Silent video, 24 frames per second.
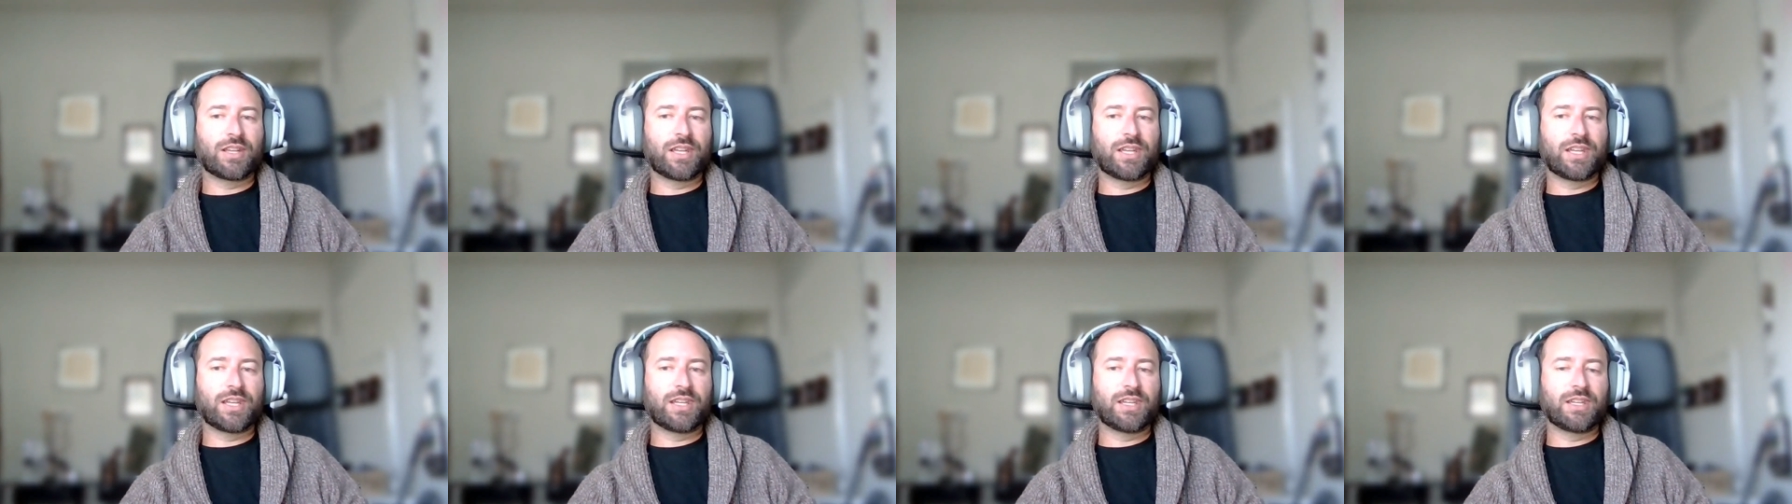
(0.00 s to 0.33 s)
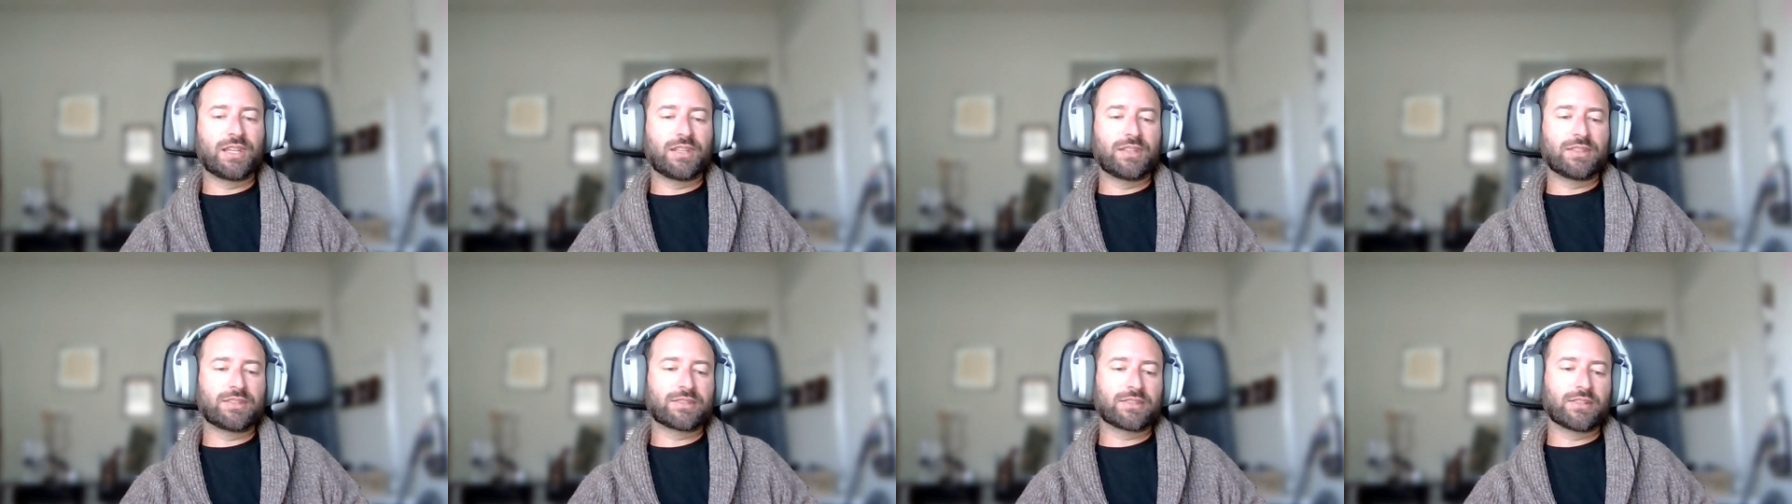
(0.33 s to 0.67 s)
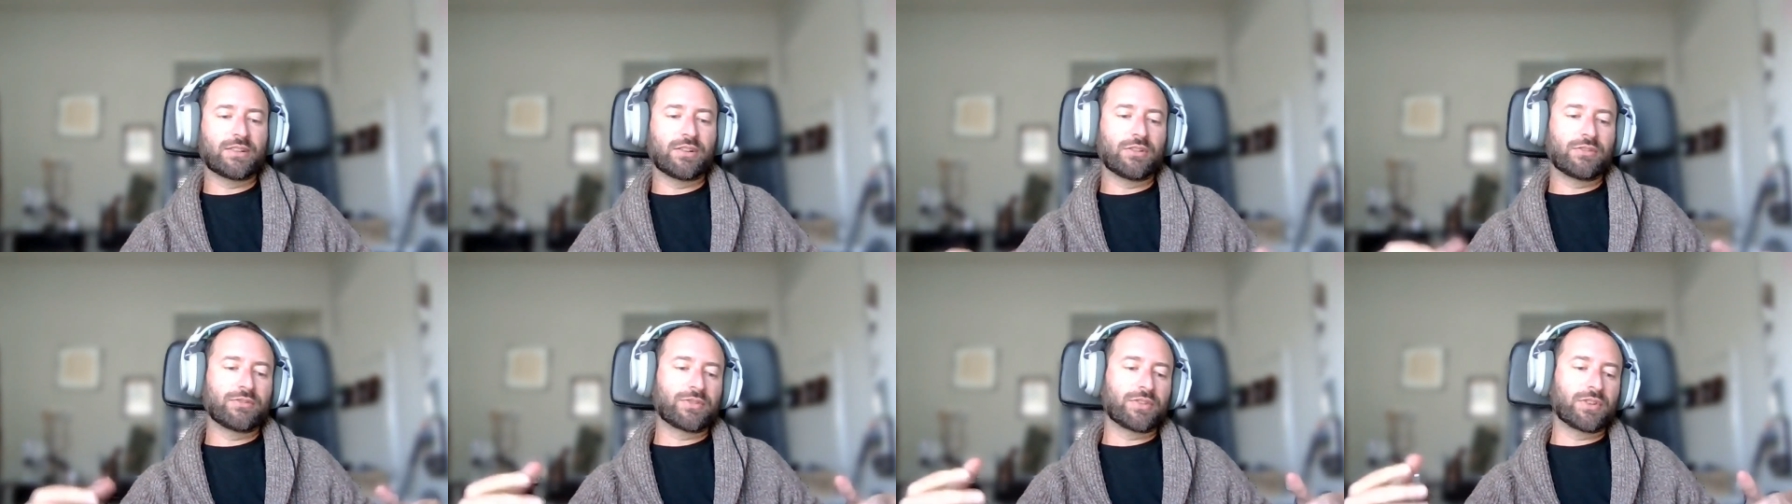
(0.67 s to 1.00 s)
is
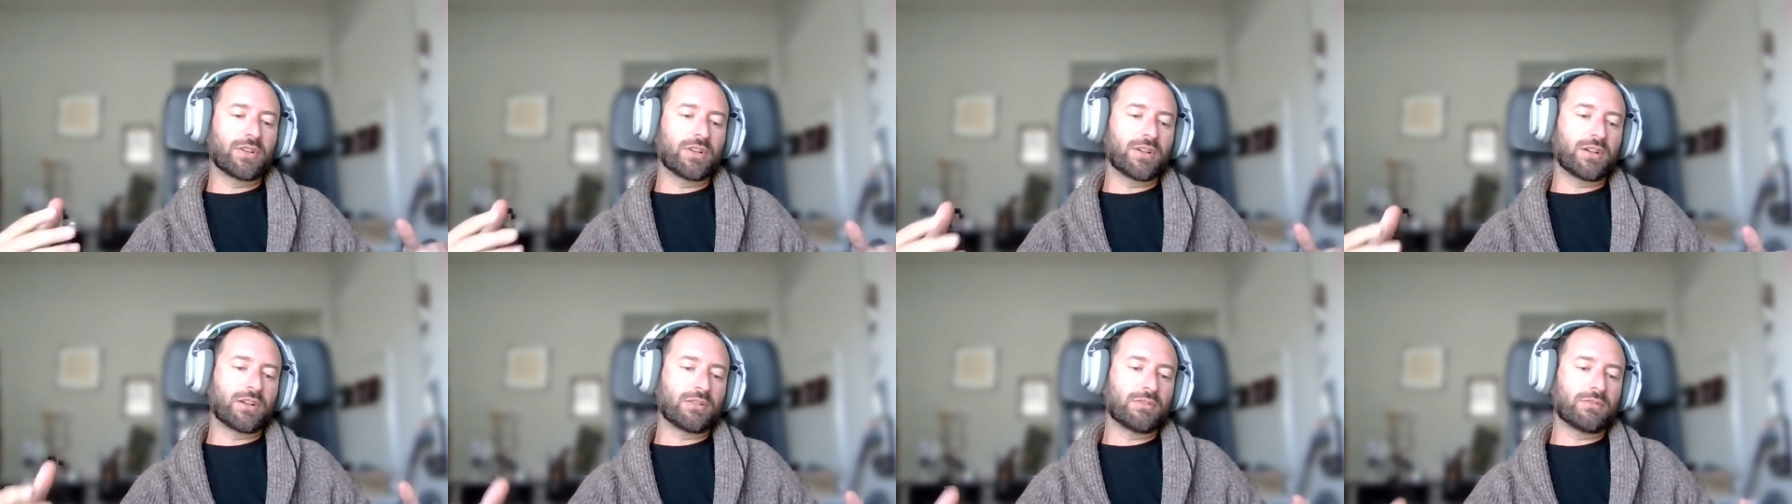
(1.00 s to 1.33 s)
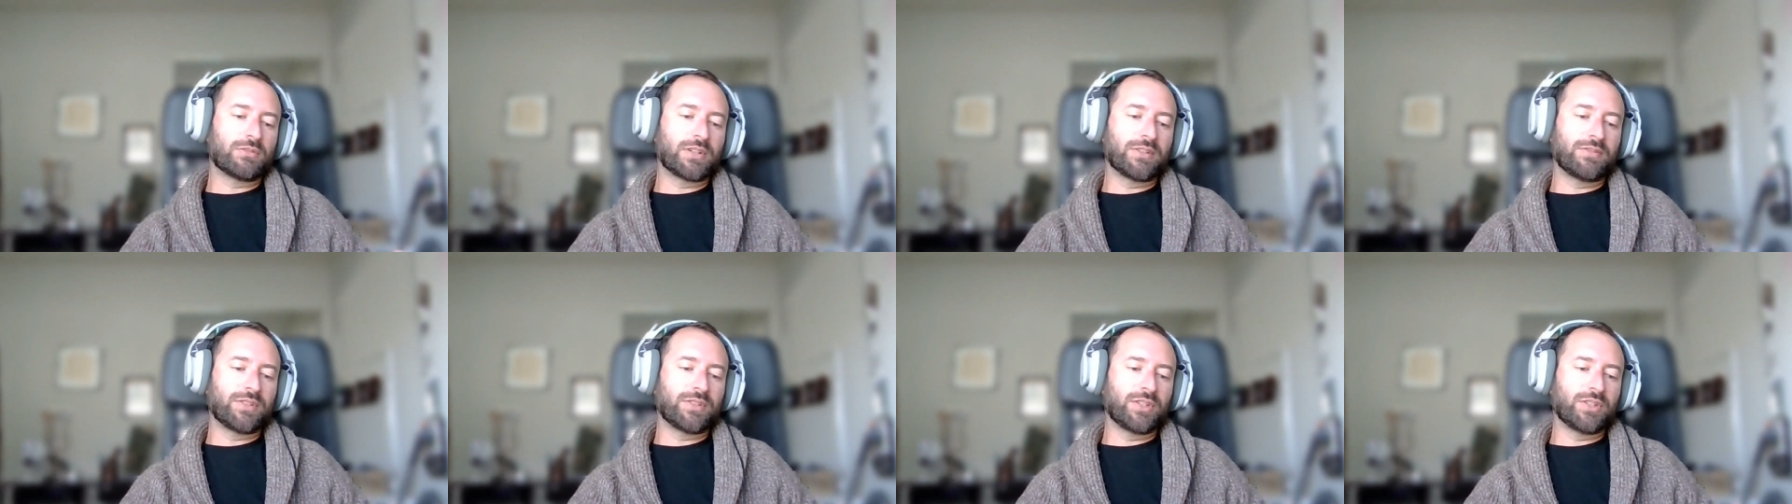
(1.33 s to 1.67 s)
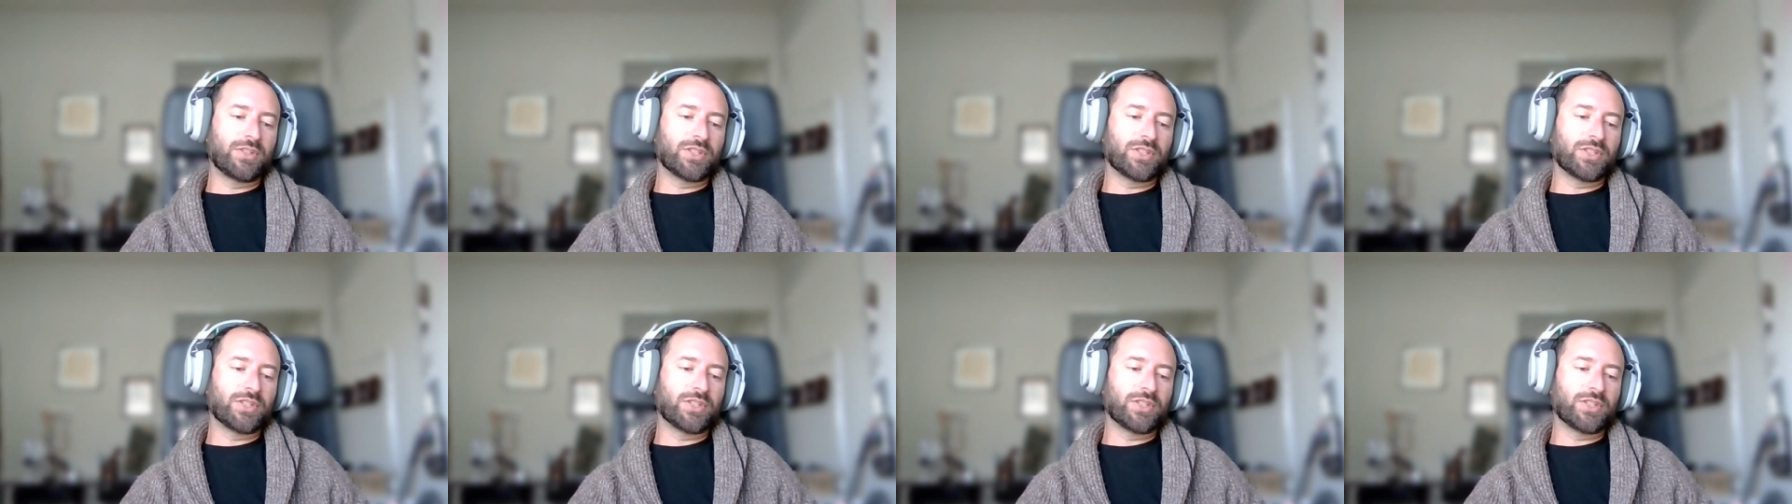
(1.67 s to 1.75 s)
overall revenue